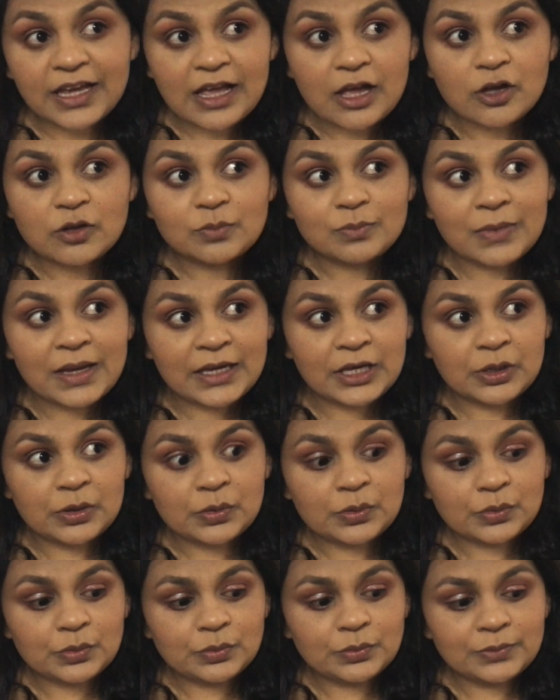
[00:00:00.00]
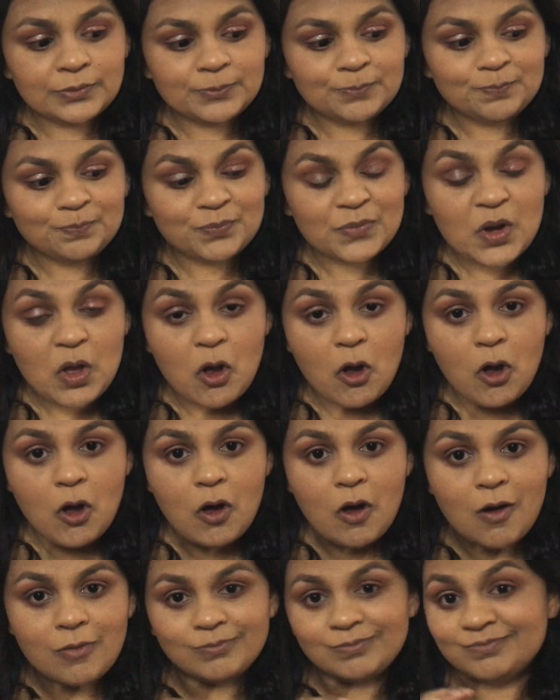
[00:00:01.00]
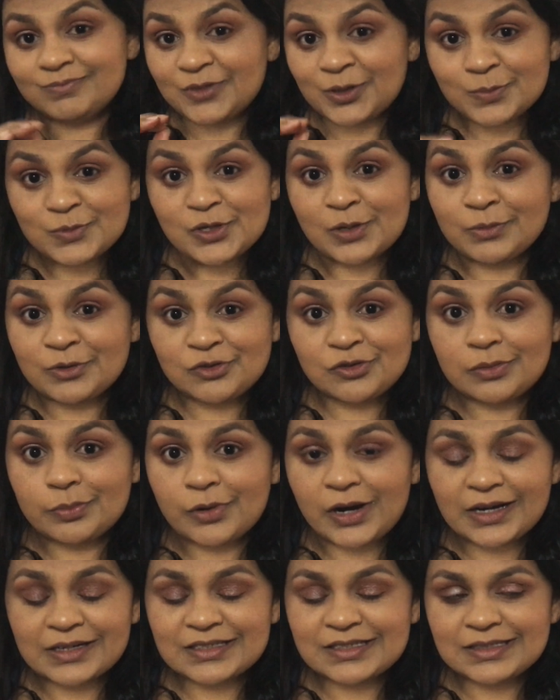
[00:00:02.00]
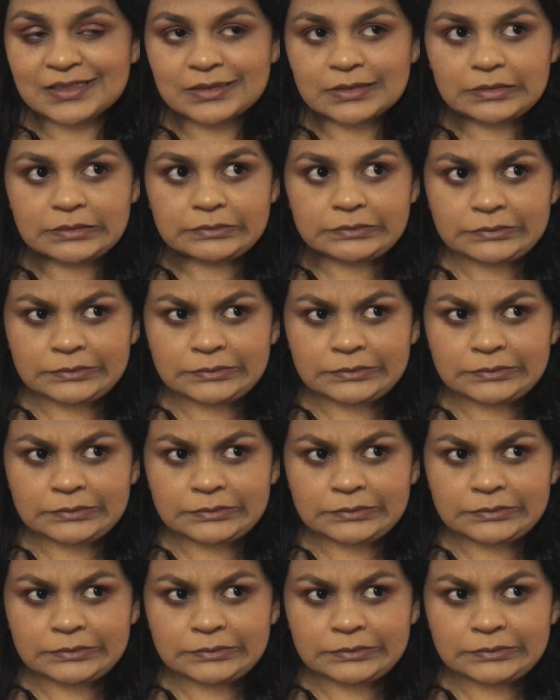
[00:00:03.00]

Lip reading: out my own optometry practice.